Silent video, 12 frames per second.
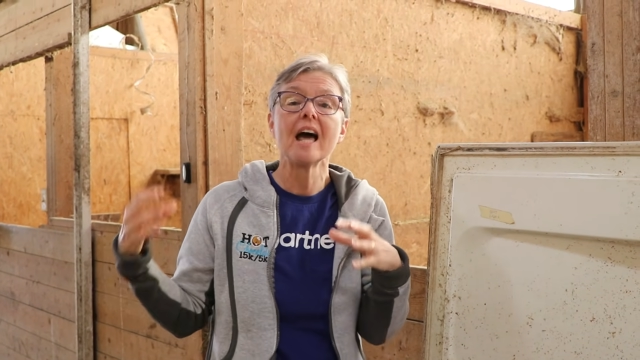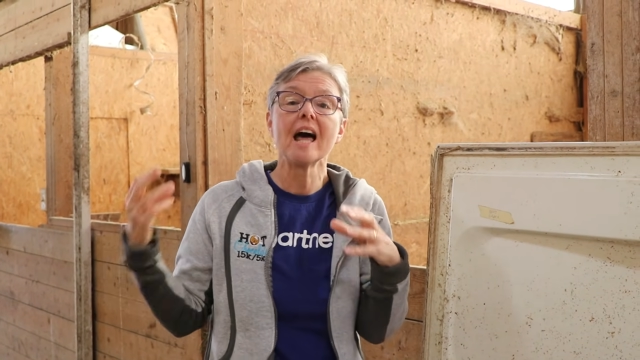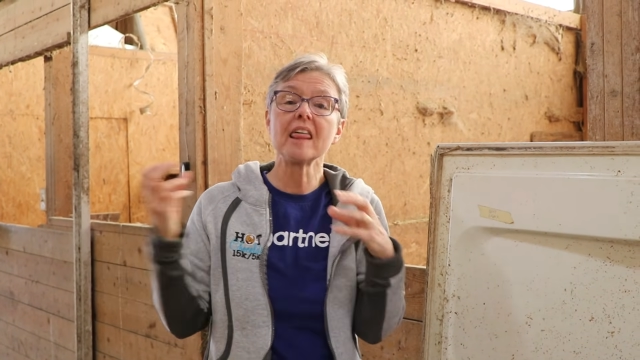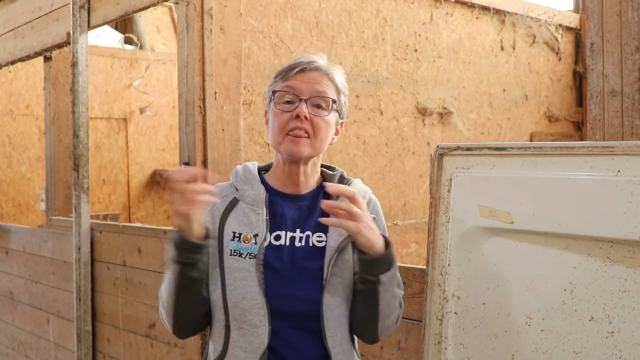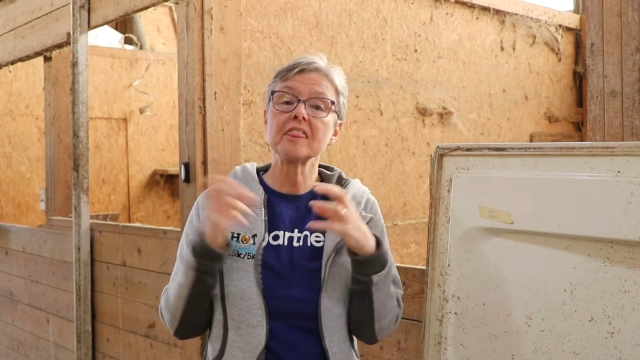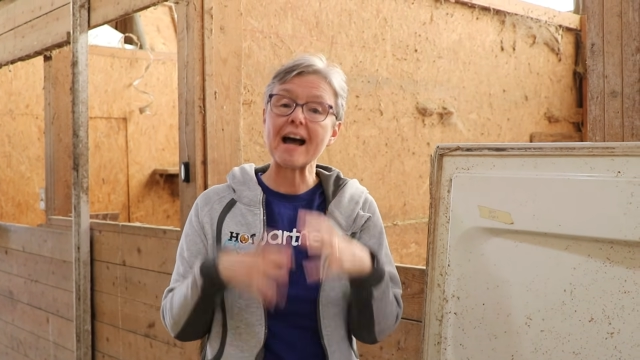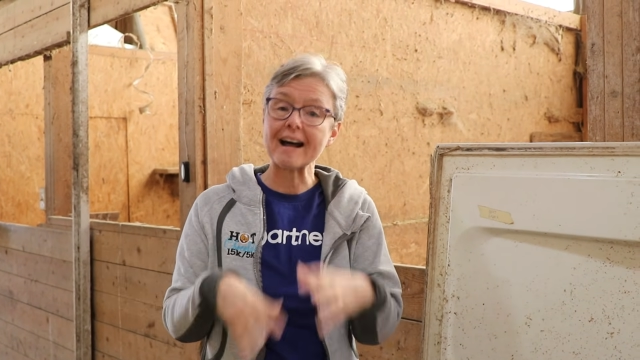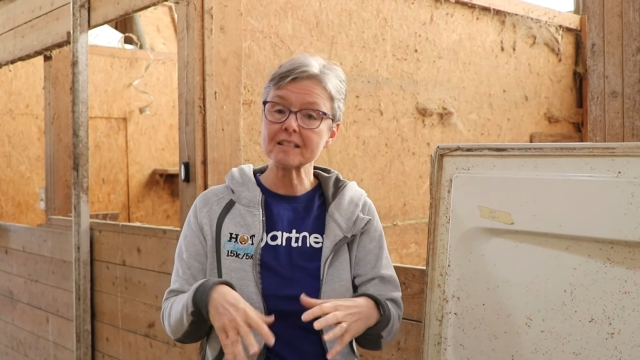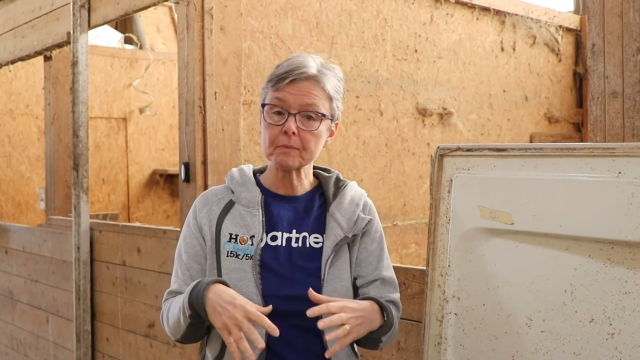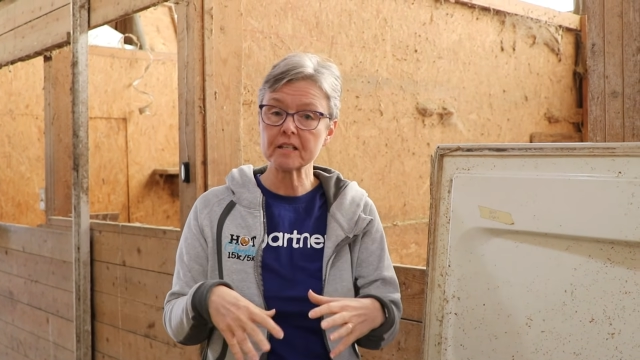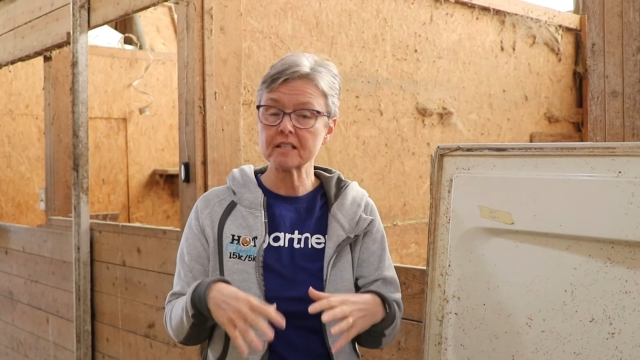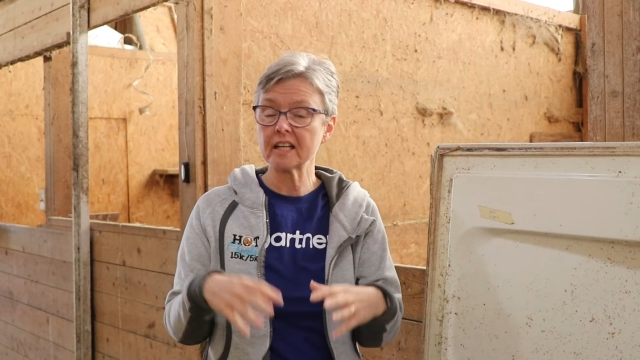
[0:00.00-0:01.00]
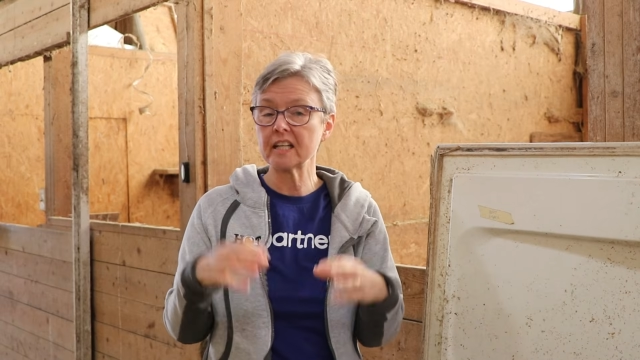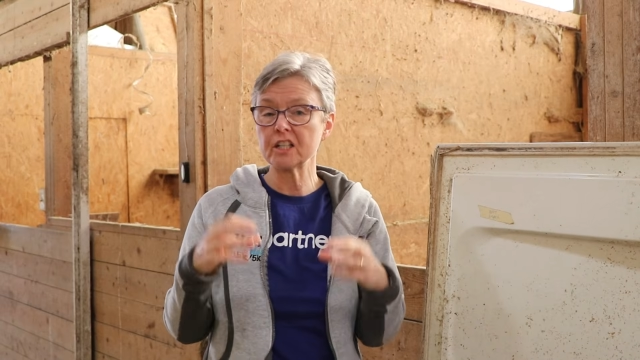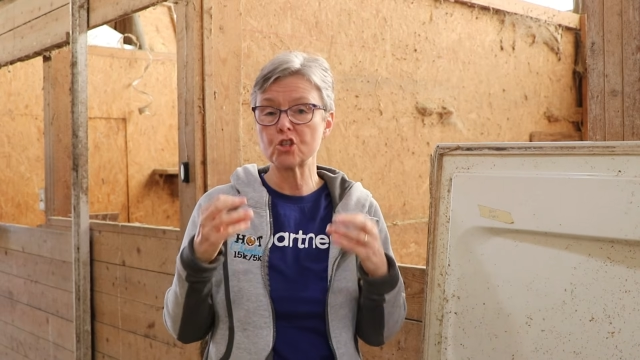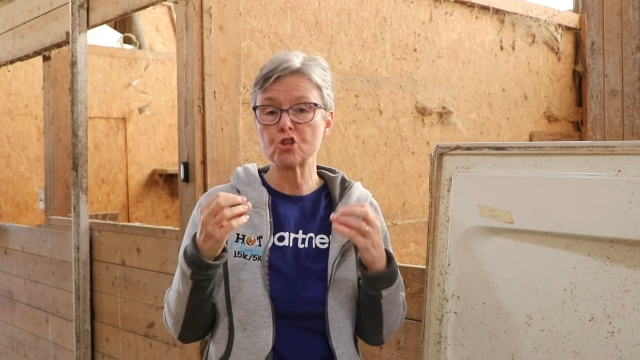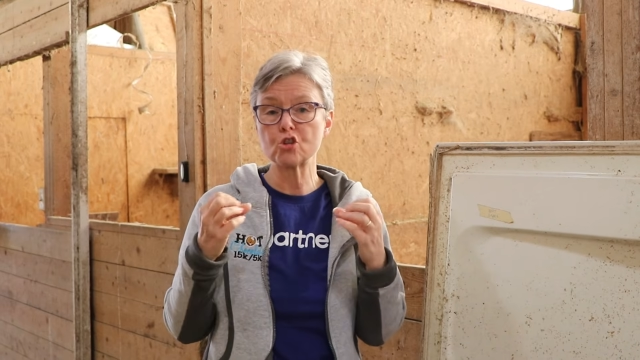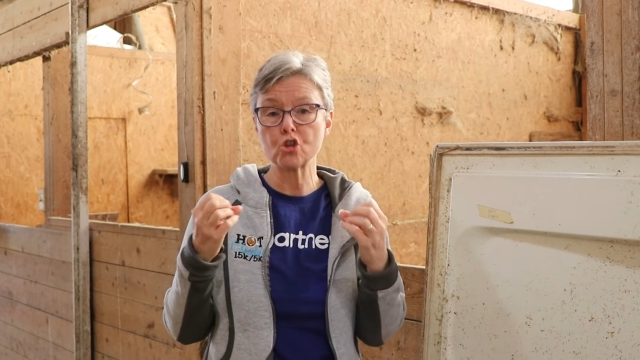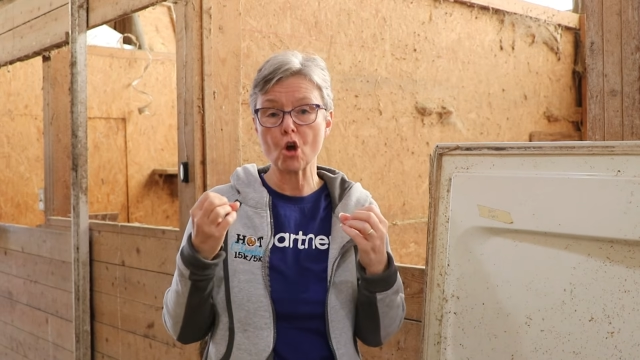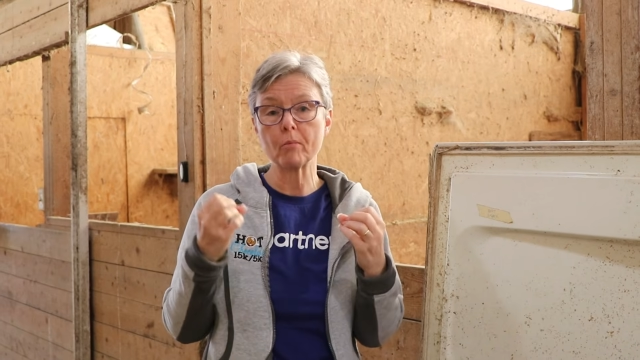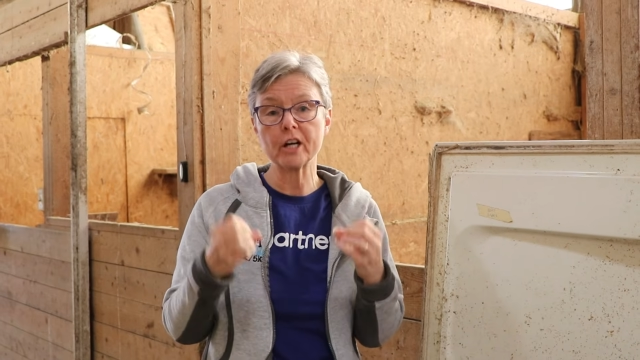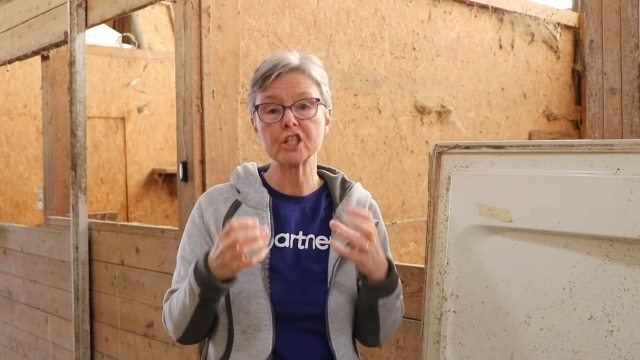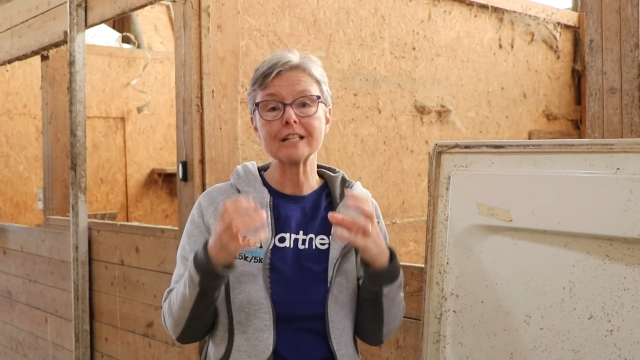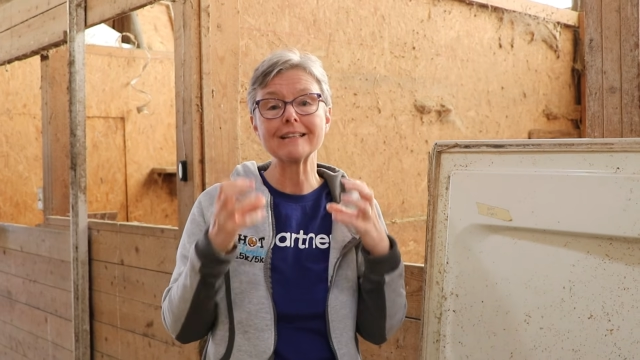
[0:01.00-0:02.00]
And that's because they eat so
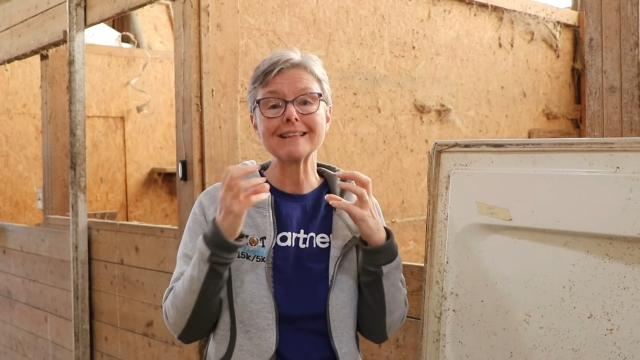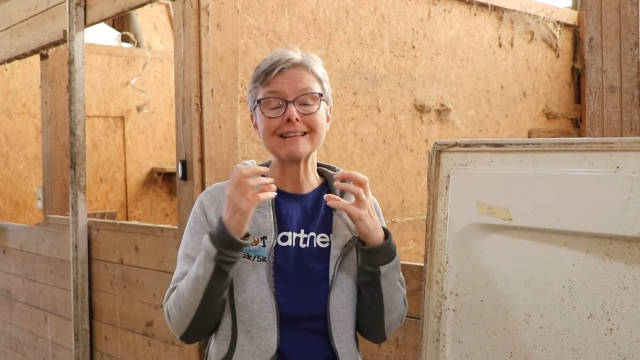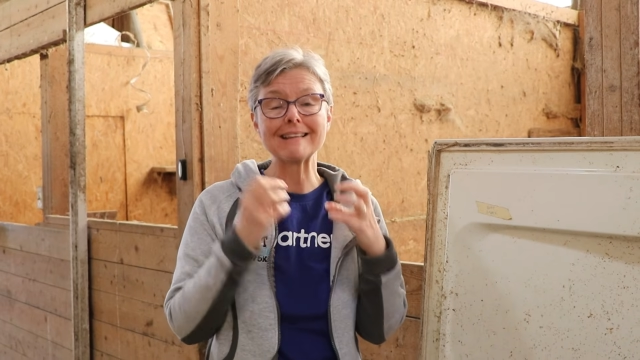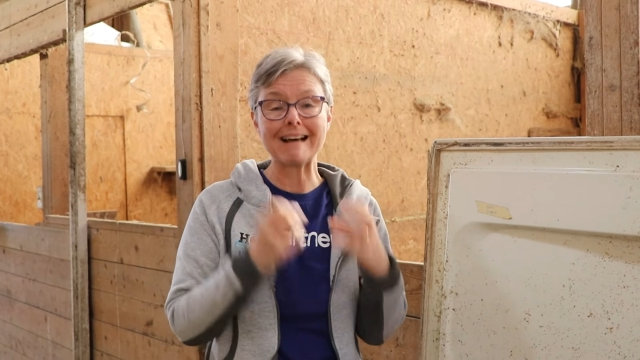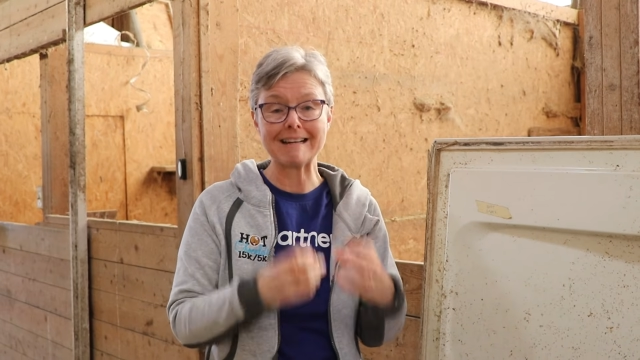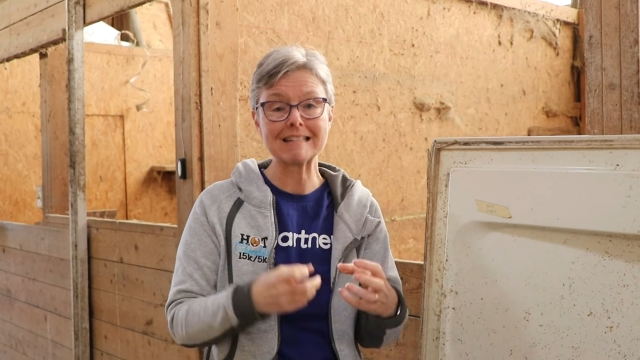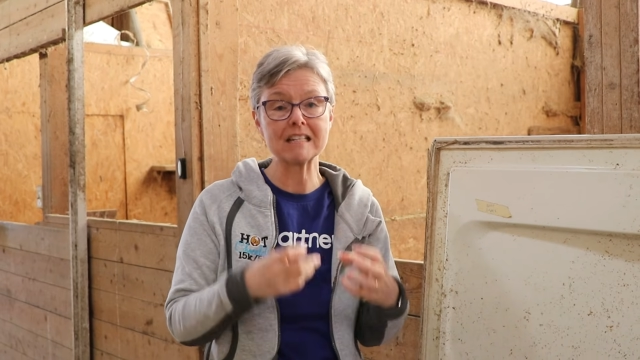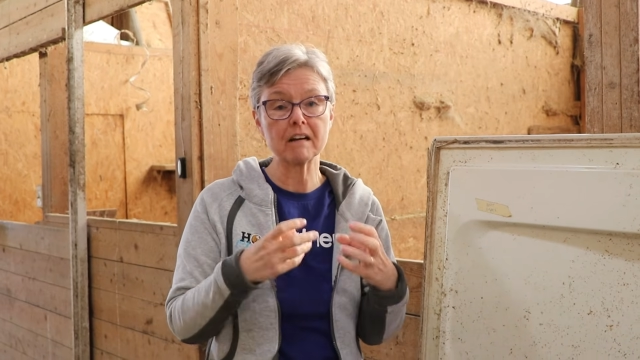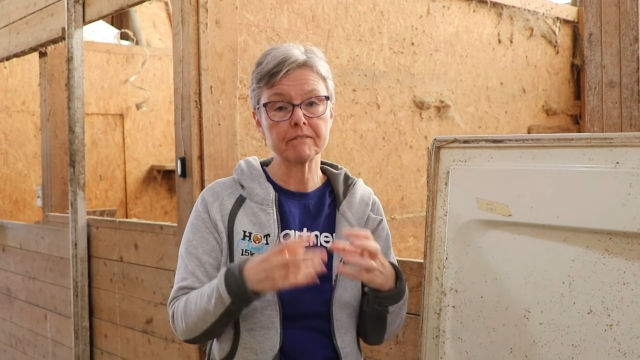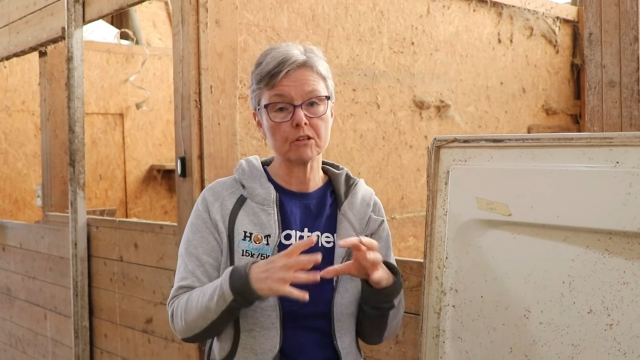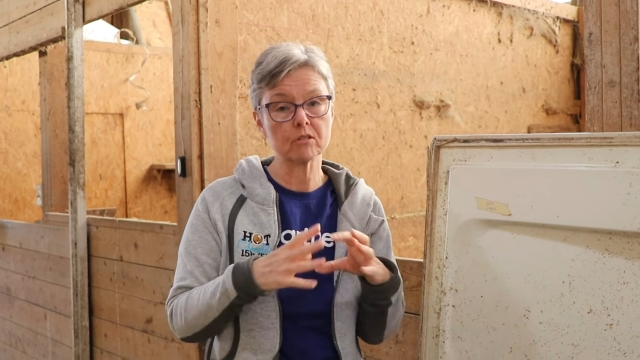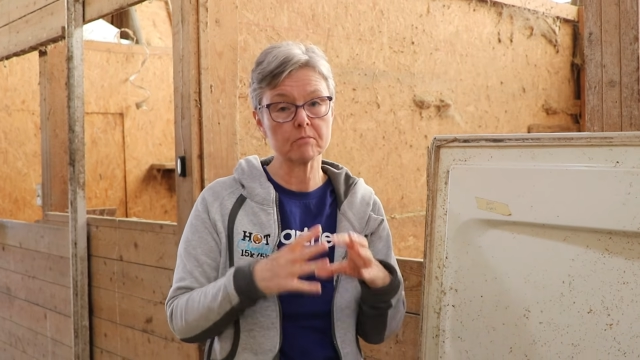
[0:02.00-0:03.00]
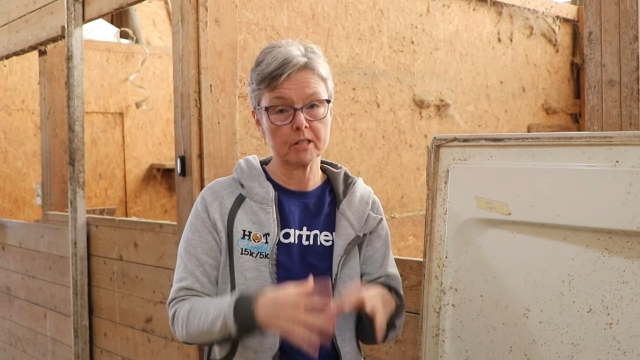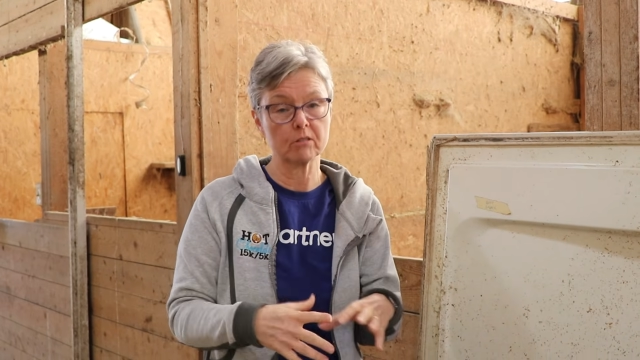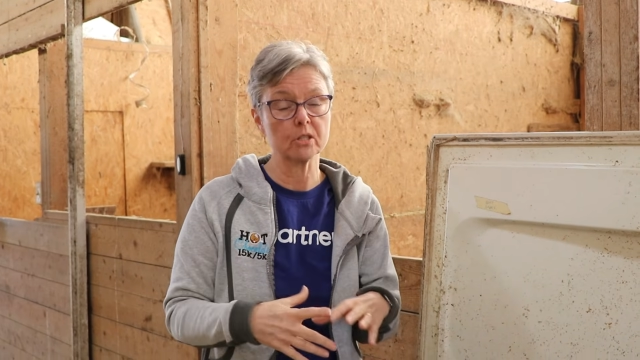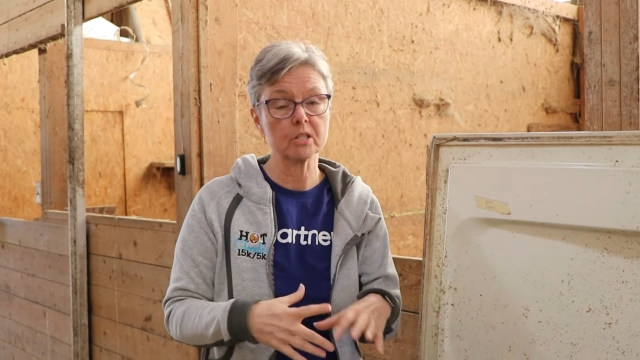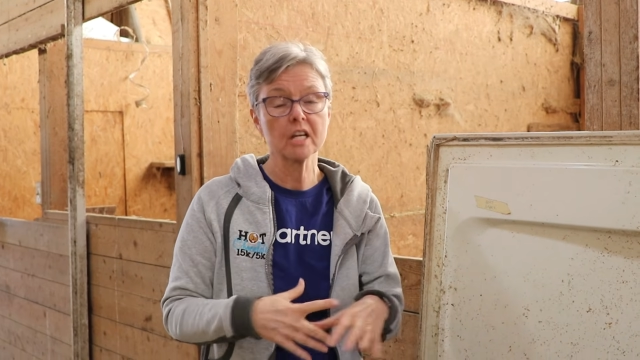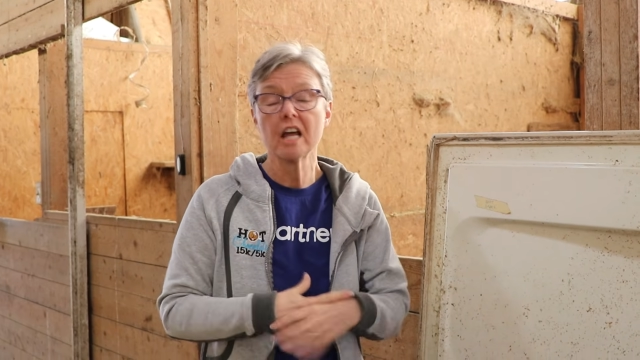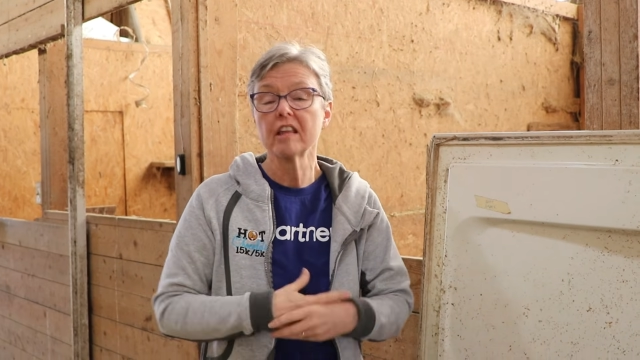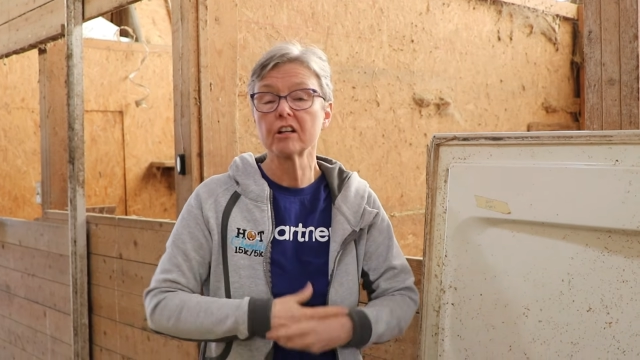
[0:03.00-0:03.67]
much less of those minerals.